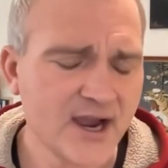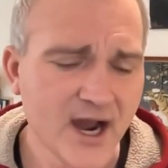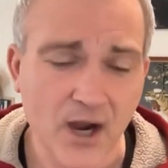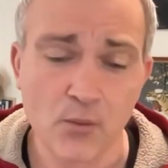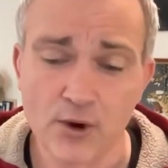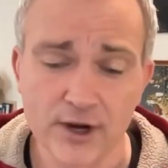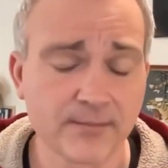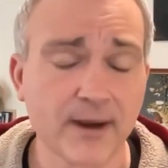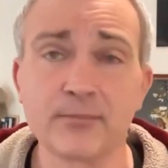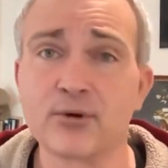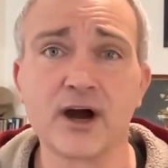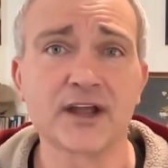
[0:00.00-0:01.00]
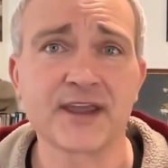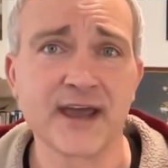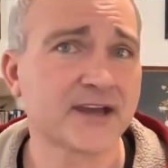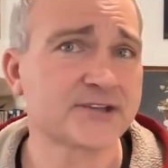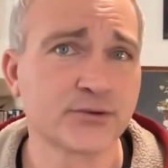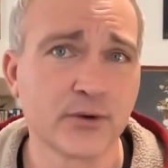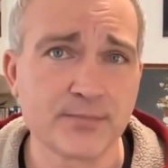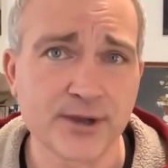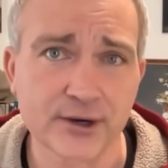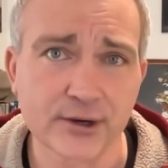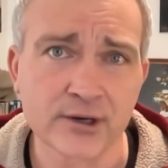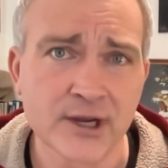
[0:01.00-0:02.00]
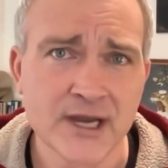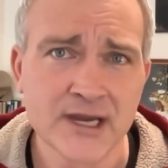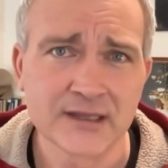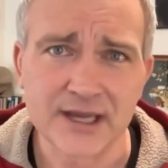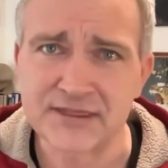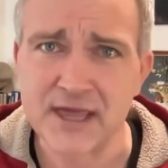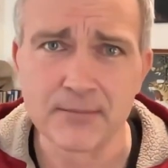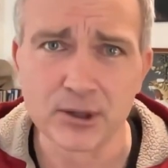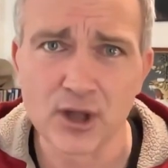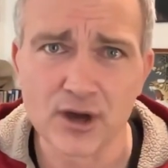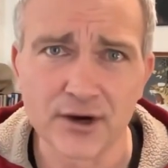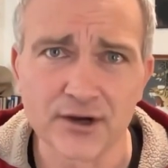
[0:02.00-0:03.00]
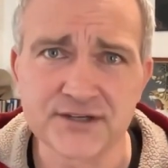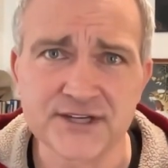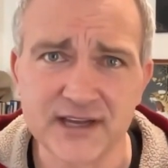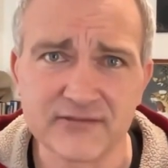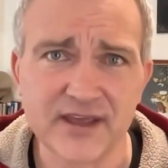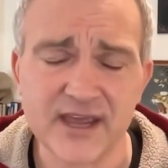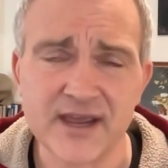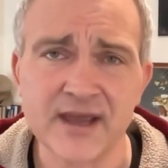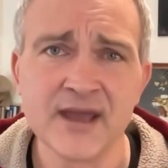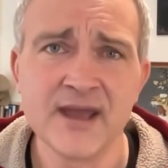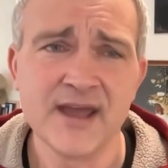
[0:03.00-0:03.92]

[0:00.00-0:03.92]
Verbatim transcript: I wanted my broadcast to appear like they belong on TV.